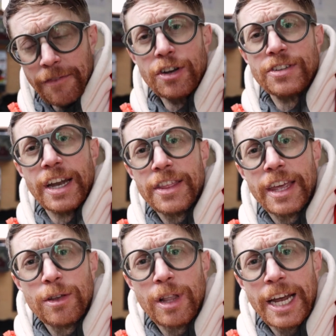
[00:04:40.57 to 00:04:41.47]
If there's
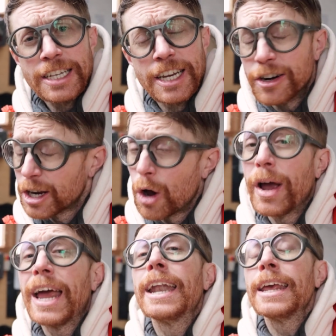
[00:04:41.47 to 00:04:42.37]
anything you liked here, go
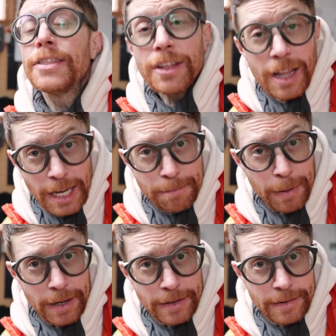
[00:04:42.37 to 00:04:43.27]
ahead, hit the like
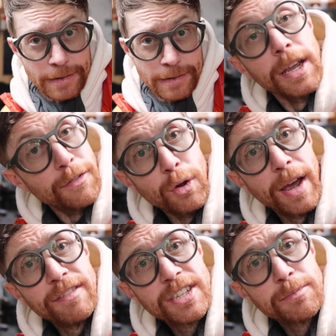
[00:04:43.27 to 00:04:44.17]
button. If you
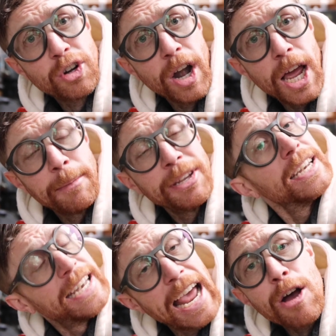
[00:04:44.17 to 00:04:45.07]
haven't subscribed,
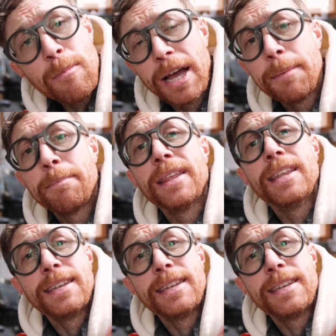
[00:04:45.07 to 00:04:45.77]
now might be the